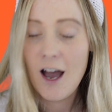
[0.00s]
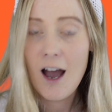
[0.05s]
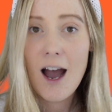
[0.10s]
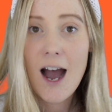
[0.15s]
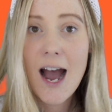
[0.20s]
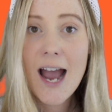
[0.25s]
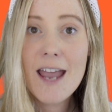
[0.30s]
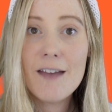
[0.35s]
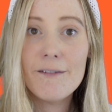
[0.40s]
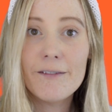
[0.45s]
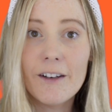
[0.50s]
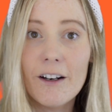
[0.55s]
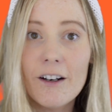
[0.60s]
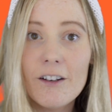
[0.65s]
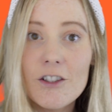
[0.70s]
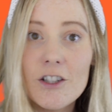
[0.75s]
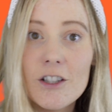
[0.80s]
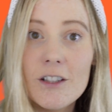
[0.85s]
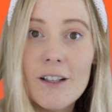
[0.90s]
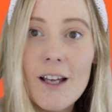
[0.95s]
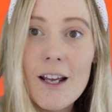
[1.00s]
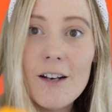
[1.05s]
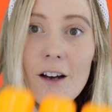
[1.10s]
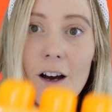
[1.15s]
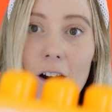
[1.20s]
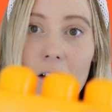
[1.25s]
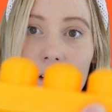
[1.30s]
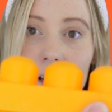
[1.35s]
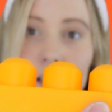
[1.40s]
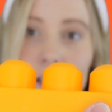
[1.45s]
I have got an
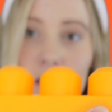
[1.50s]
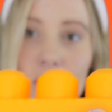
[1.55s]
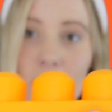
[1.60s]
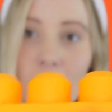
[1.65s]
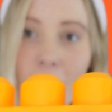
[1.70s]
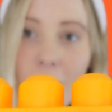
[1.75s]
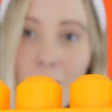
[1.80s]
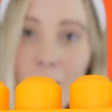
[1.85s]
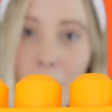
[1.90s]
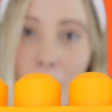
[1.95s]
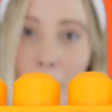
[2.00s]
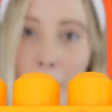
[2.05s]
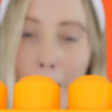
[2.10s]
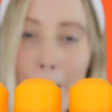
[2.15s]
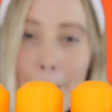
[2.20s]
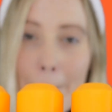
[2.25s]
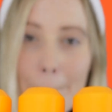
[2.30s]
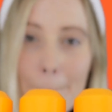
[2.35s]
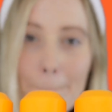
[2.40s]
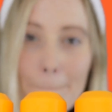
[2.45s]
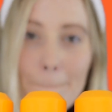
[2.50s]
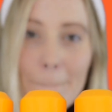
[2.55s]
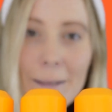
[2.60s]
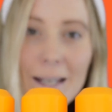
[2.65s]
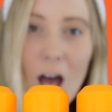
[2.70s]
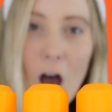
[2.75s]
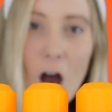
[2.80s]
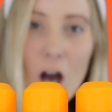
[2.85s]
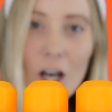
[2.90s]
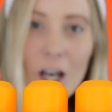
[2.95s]
orange
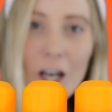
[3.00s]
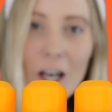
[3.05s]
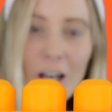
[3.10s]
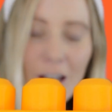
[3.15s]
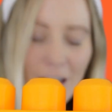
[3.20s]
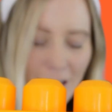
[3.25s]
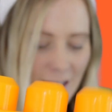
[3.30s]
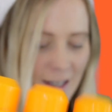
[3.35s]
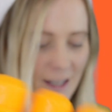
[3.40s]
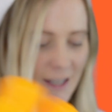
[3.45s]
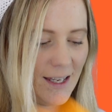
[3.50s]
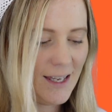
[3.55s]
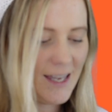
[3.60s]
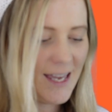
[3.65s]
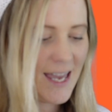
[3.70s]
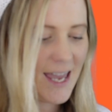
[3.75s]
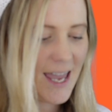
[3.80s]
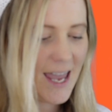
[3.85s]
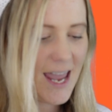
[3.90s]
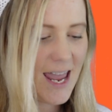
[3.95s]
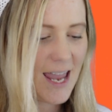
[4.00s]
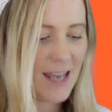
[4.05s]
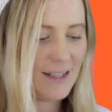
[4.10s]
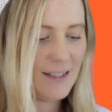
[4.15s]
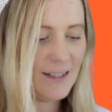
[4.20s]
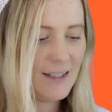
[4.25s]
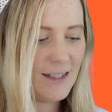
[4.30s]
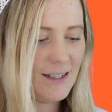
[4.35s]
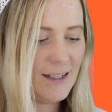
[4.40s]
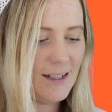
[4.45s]
block
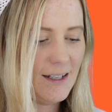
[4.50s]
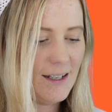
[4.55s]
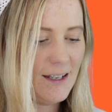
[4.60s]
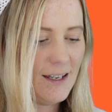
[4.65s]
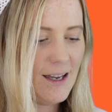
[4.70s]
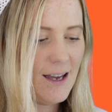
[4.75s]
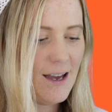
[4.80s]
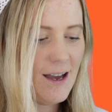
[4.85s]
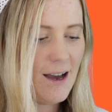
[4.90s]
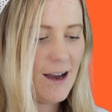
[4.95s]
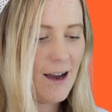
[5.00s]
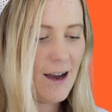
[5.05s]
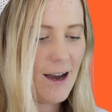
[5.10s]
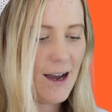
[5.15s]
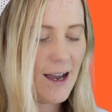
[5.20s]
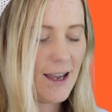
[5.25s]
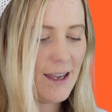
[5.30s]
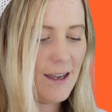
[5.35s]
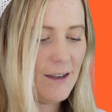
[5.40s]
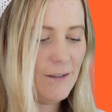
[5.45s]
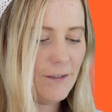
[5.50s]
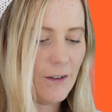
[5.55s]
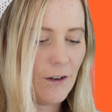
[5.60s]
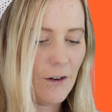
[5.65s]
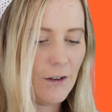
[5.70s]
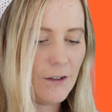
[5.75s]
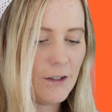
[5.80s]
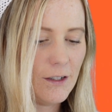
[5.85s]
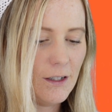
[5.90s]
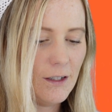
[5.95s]
and I have
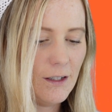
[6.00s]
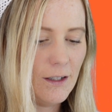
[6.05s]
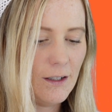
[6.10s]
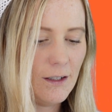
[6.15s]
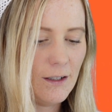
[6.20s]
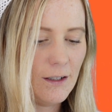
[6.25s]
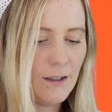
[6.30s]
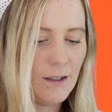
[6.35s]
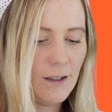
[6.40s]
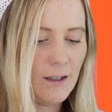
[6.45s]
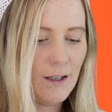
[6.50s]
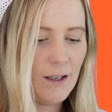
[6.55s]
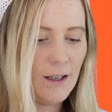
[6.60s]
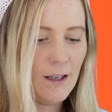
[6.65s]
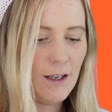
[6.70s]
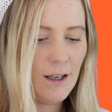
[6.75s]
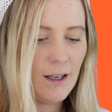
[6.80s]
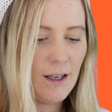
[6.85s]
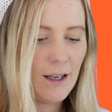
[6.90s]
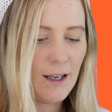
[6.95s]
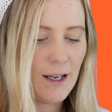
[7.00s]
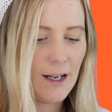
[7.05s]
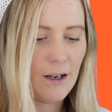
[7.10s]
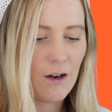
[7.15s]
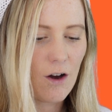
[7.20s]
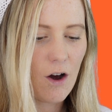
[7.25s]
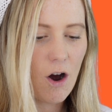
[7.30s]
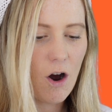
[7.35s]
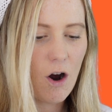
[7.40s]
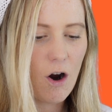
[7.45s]
got
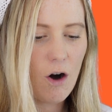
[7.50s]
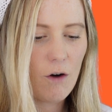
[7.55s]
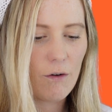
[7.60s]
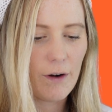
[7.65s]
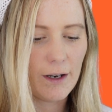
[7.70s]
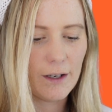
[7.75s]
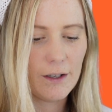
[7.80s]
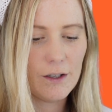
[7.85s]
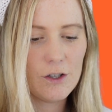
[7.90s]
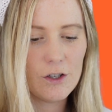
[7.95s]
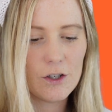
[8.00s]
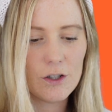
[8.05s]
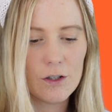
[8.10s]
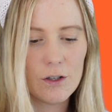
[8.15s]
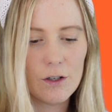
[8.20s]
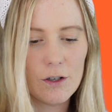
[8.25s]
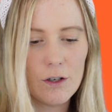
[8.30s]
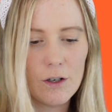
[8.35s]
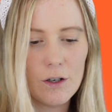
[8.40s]
an orange